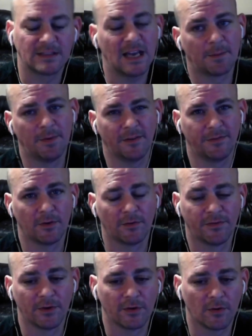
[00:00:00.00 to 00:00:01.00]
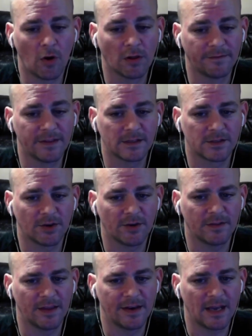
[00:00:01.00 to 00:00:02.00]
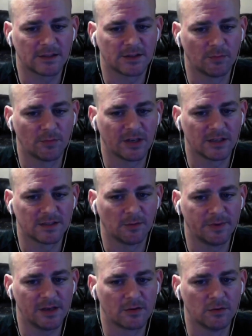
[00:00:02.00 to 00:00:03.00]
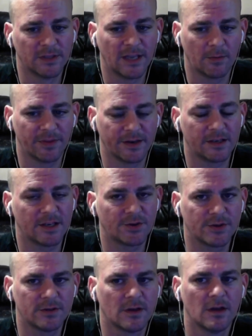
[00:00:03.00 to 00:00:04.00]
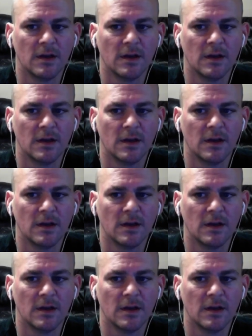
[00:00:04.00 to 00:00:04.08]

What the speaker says: buff for all of this turn. The next turn we're going to still be on cooldown with Ignition.